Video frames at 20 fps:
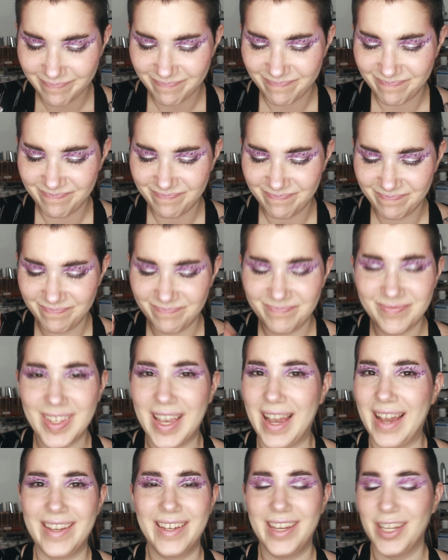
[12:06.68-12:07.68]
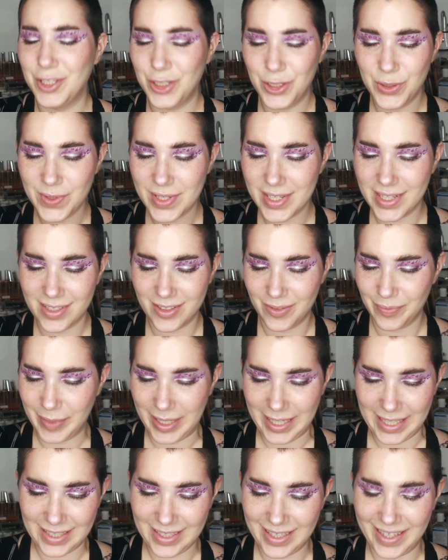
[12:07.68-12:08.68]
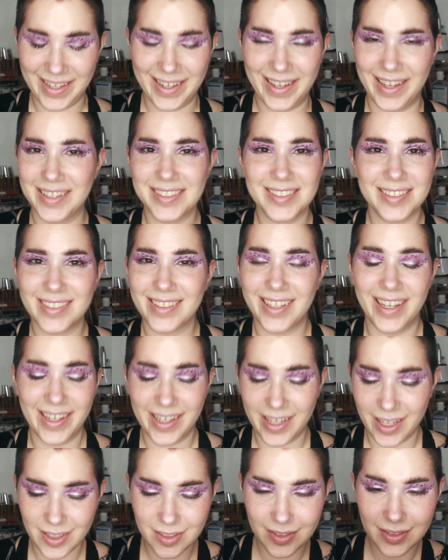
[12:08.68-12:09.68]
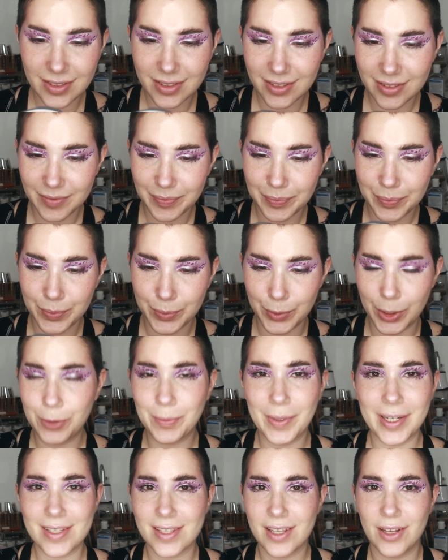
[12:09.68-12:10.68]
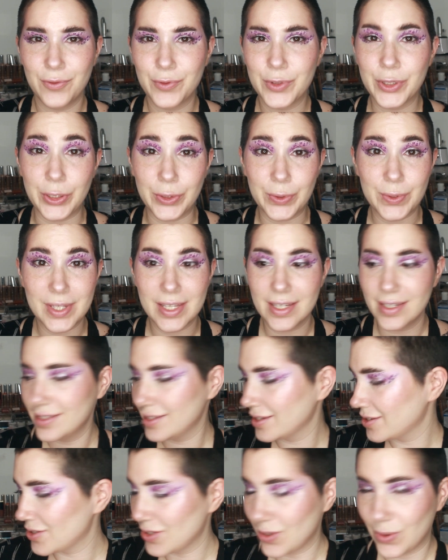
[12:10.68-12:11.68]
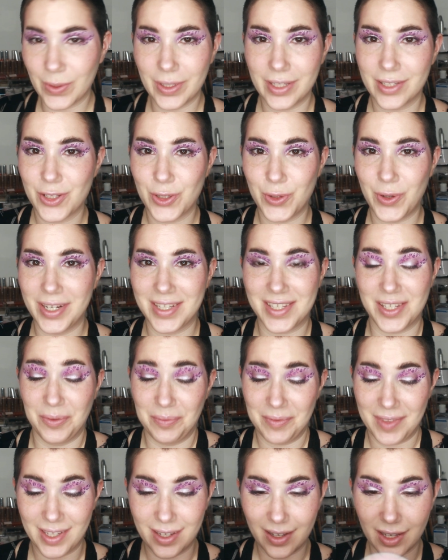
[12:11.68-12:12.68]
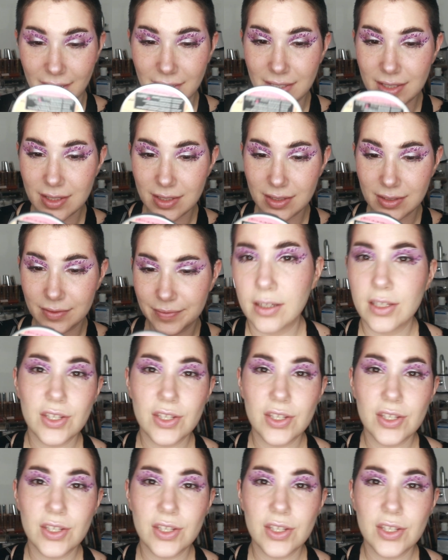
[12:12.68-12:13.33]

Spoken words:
I can't use it, man. I can't bring myself to use it, so let's try something else.